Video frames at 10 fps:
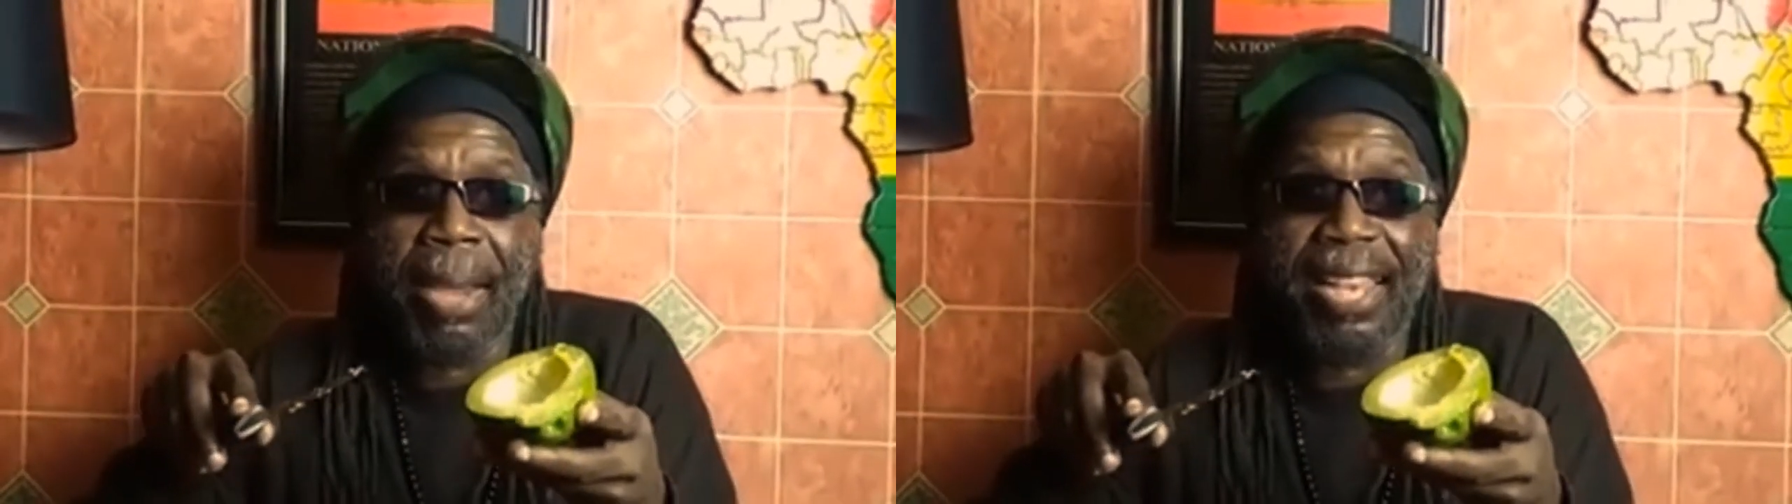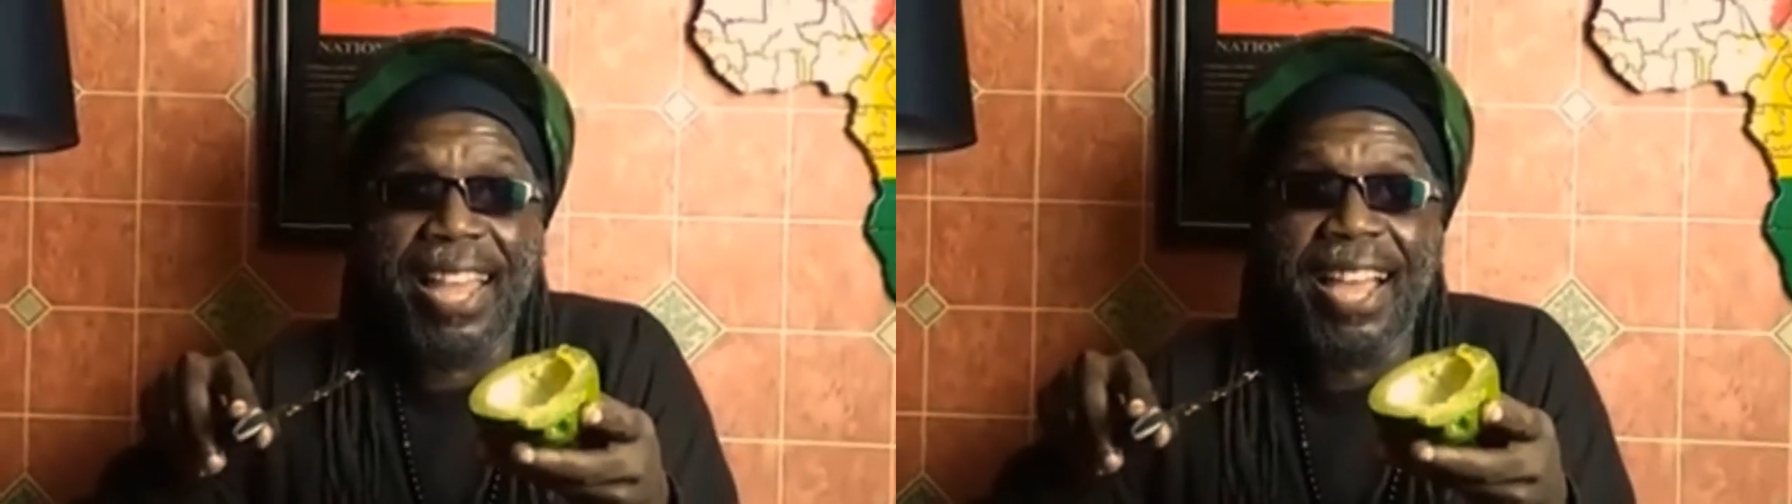
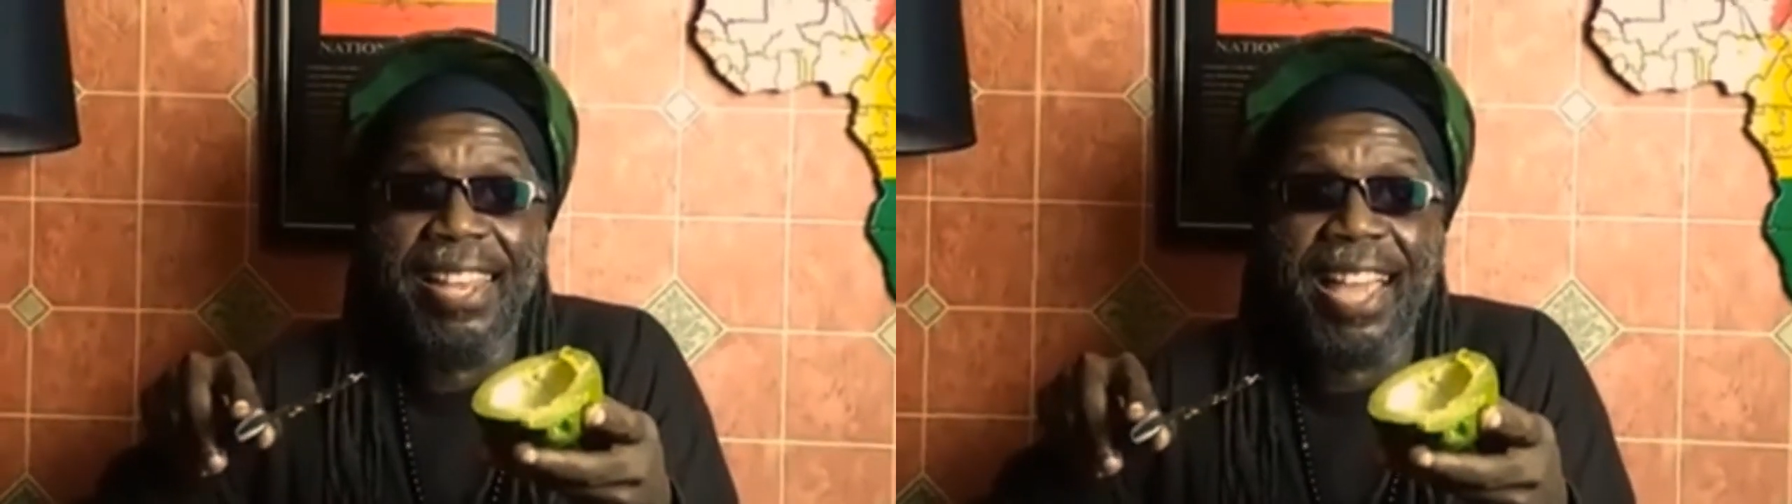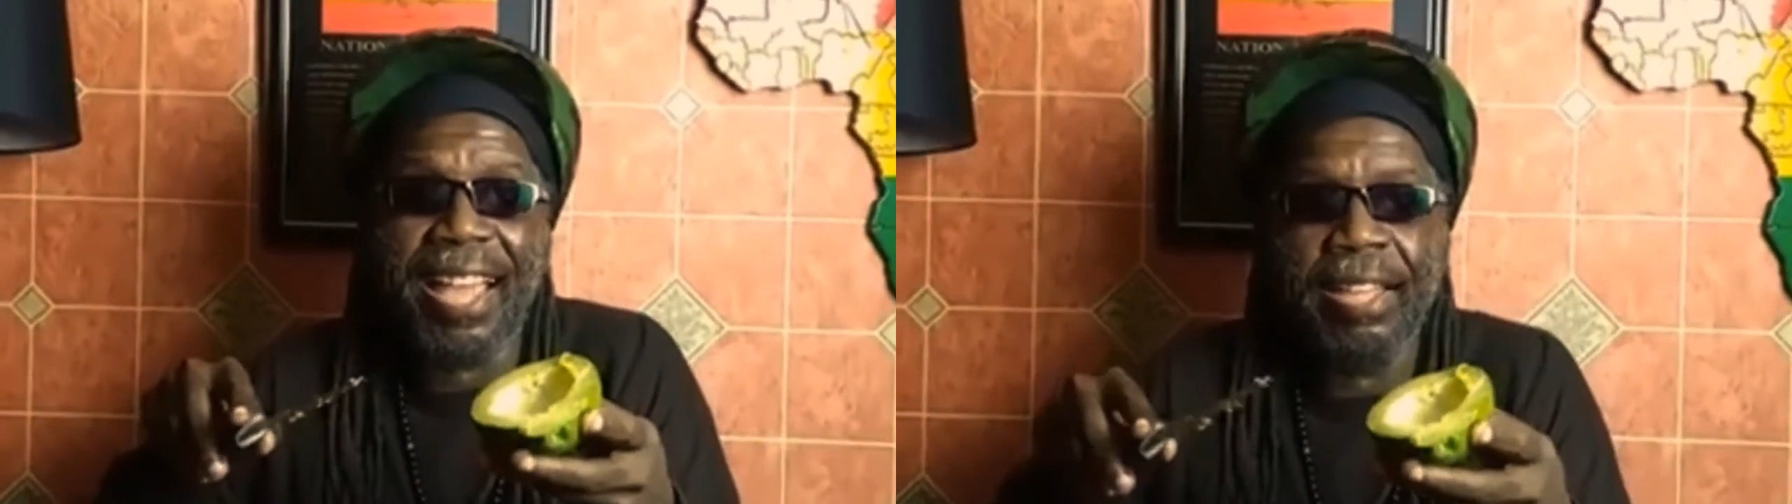
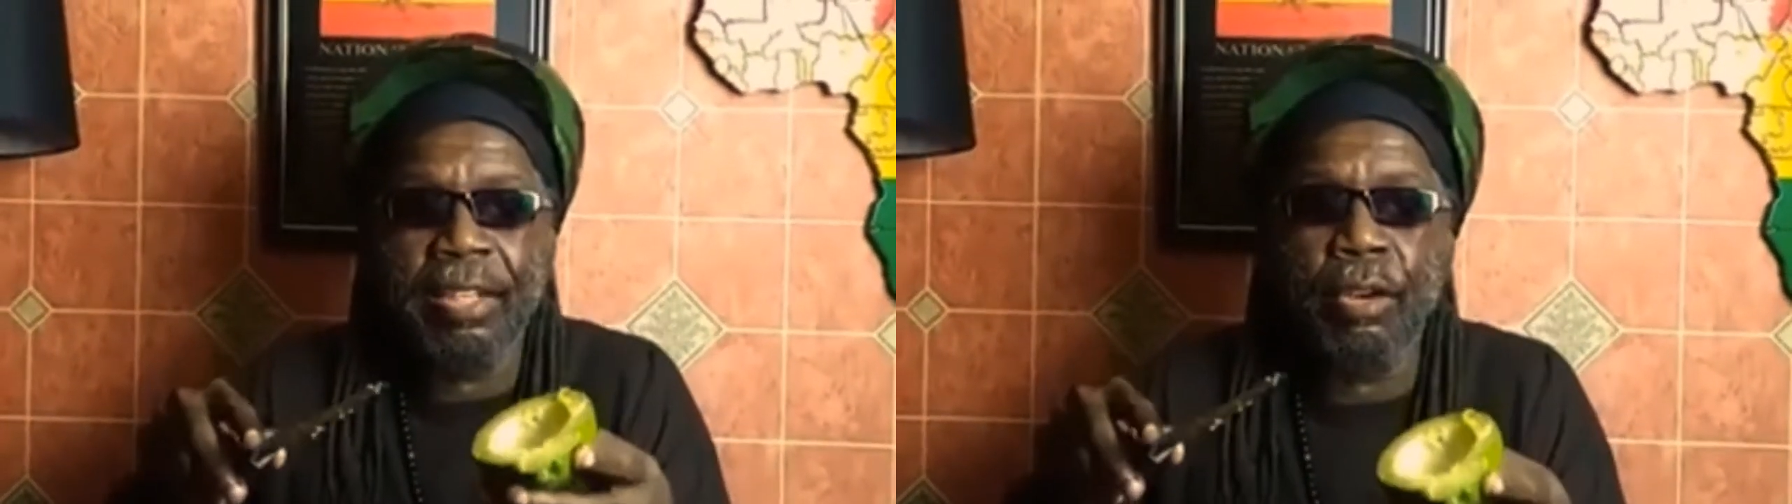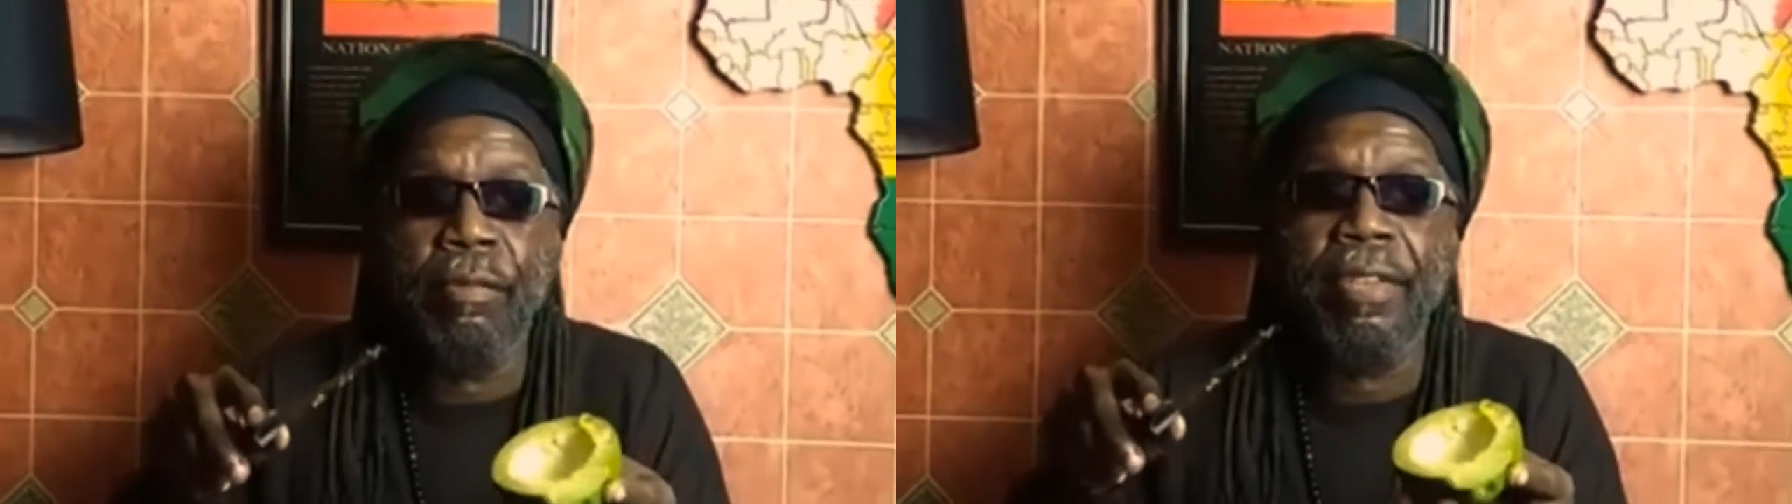banana,
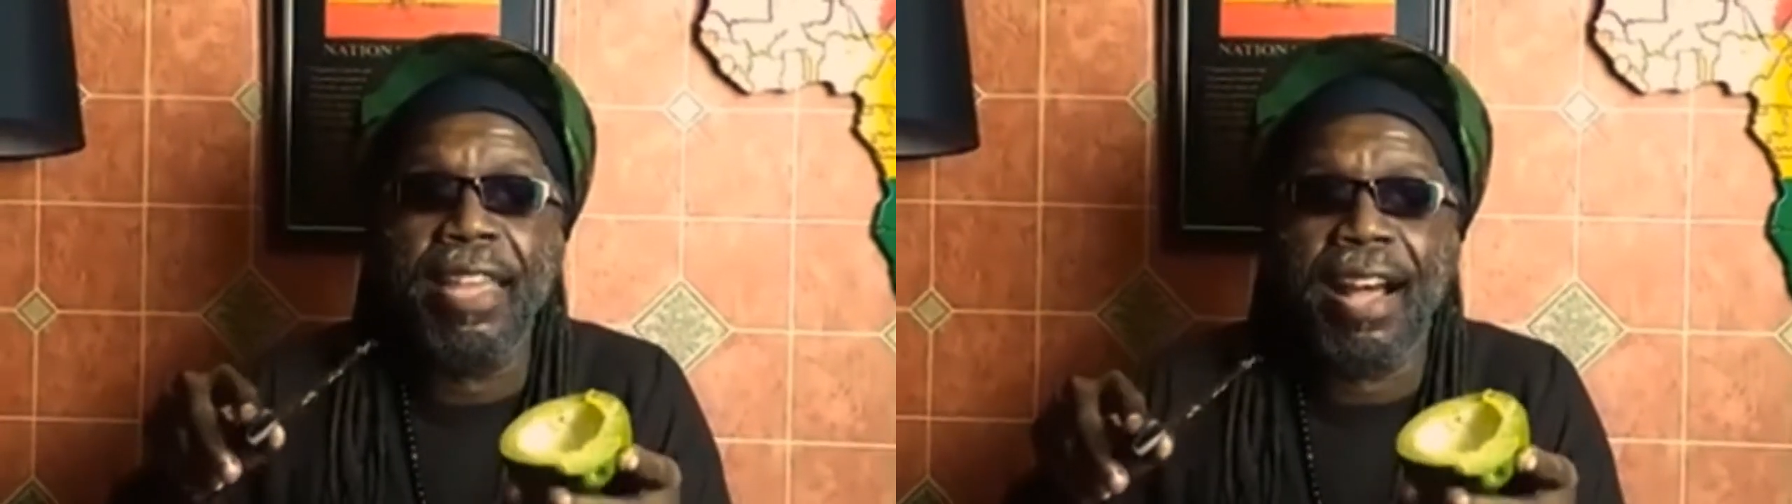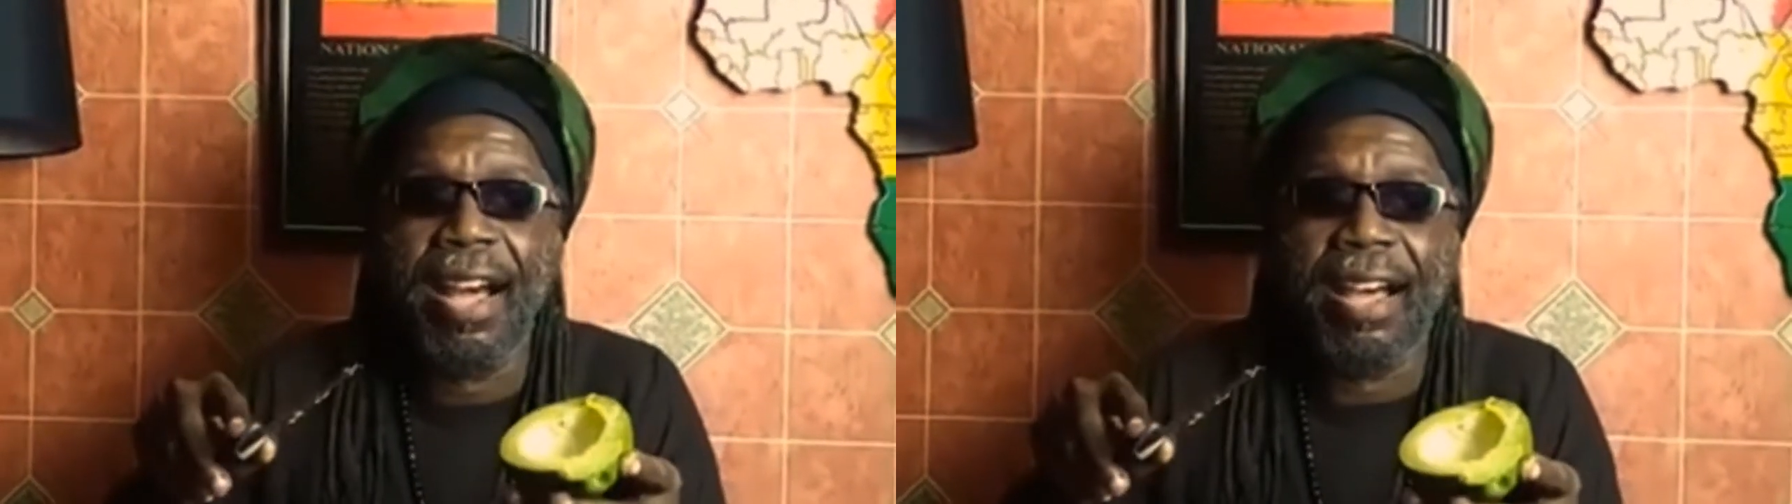good for
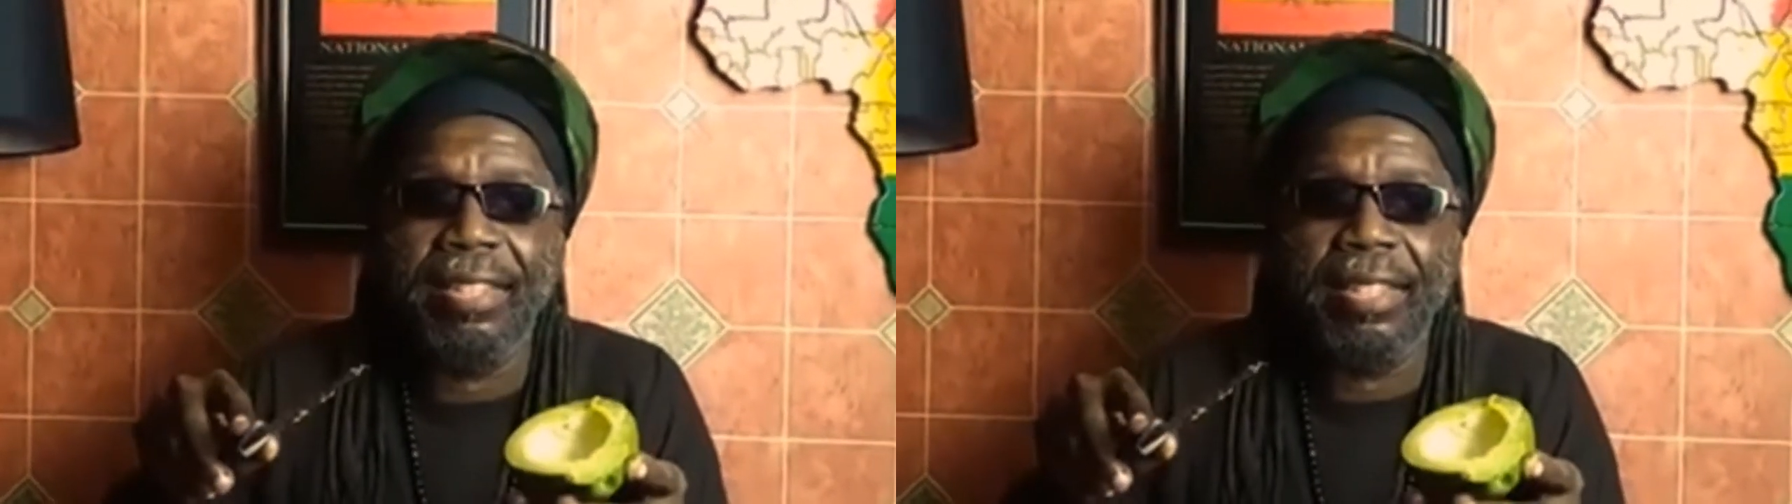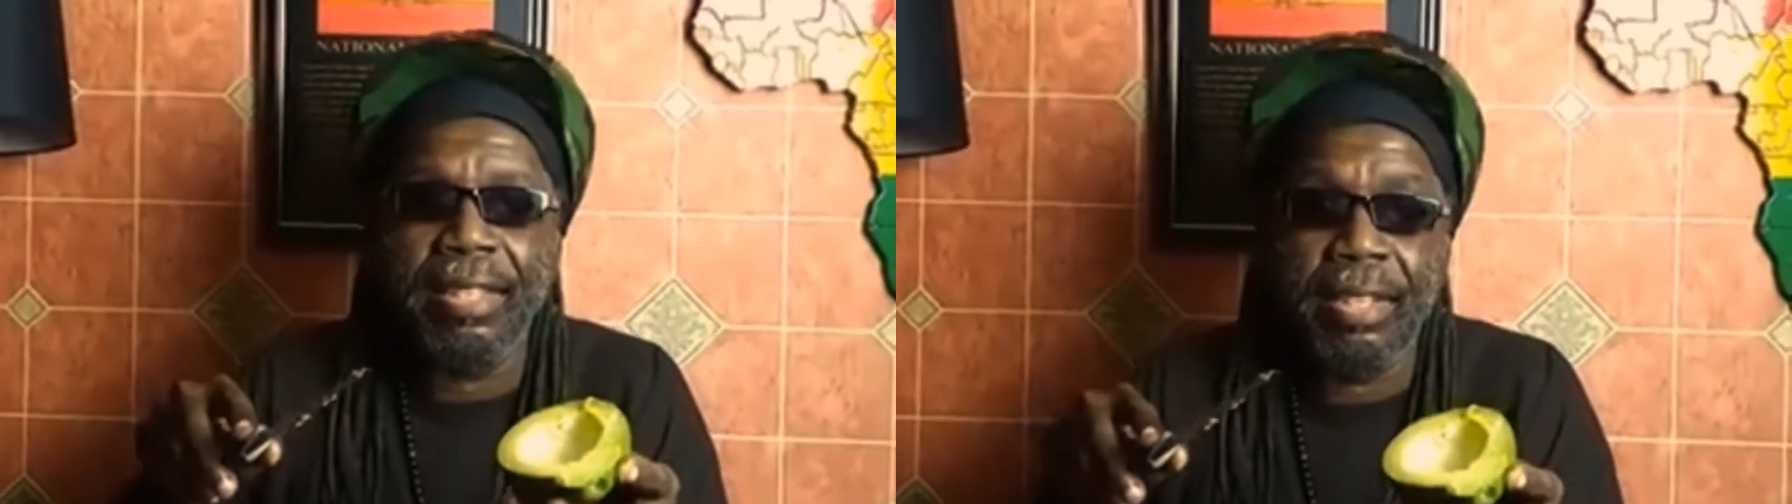your
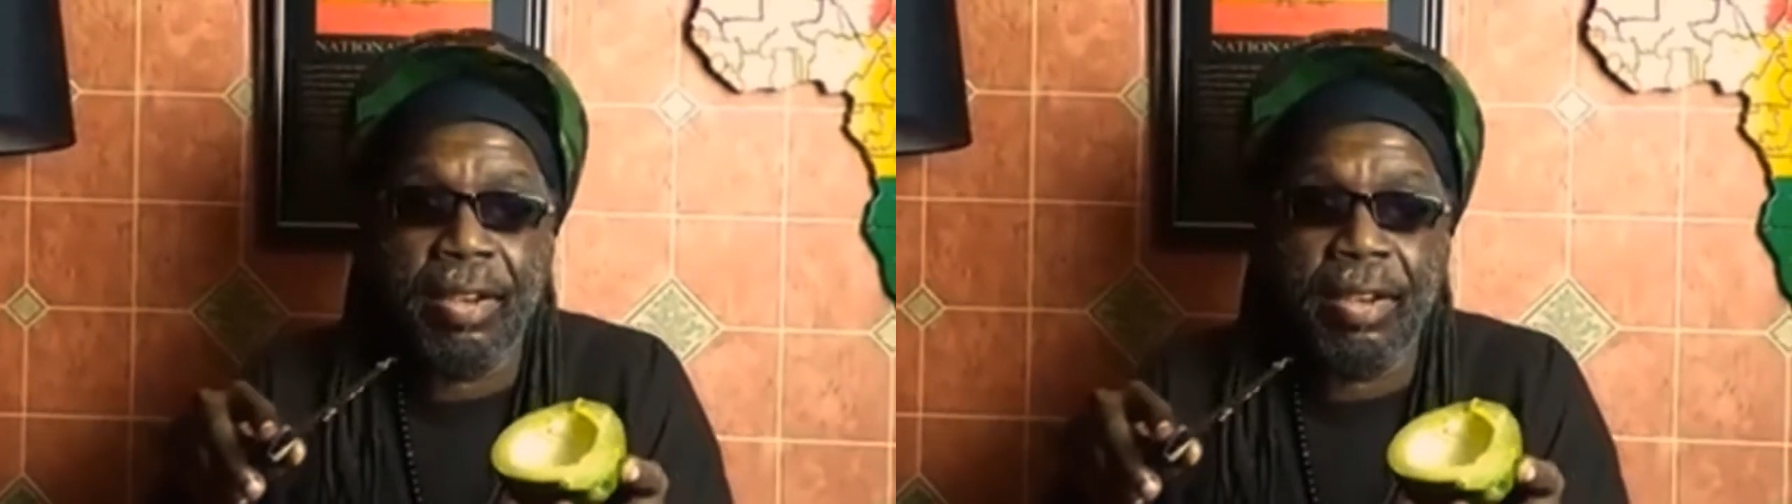heart.